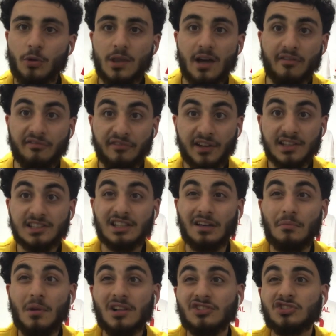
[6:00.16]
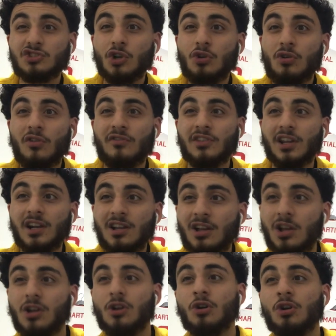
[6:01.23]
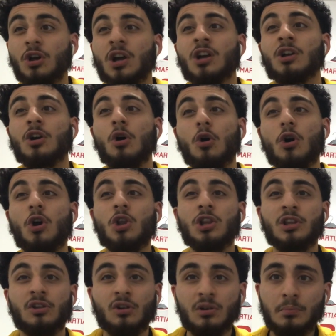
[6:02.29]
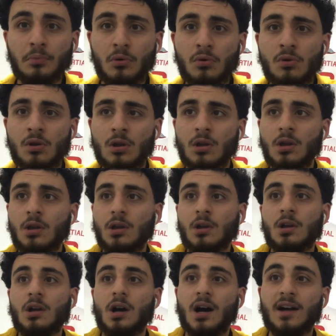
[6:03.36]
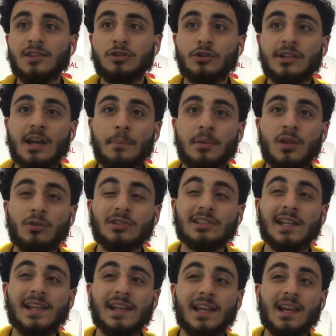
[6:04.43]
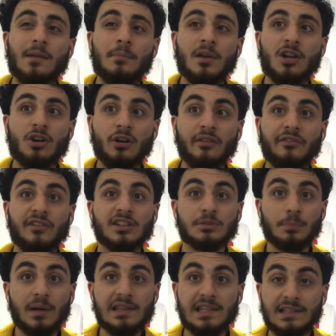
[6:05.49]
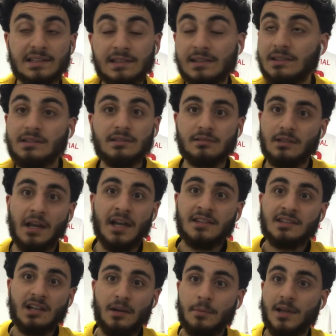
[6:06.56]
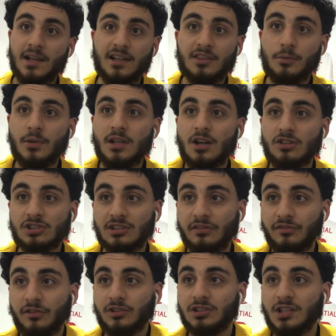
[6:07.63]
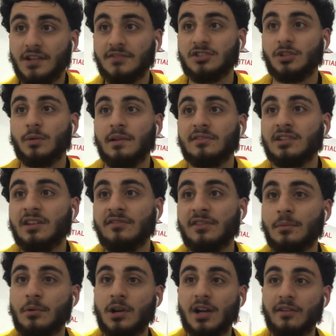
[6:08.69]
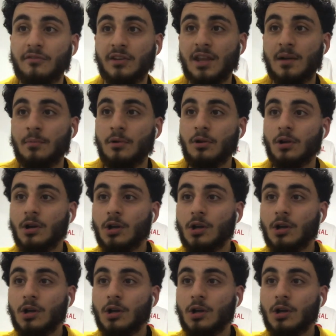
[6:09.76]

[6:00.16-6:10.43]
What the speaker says: with that feint, they might struggle if they didn't get a goal early on, bro. I thought Napoli was going to gain a bit of confidence, but they ended up getting 3 goals in the first half, so we have to give them credit for that, bro.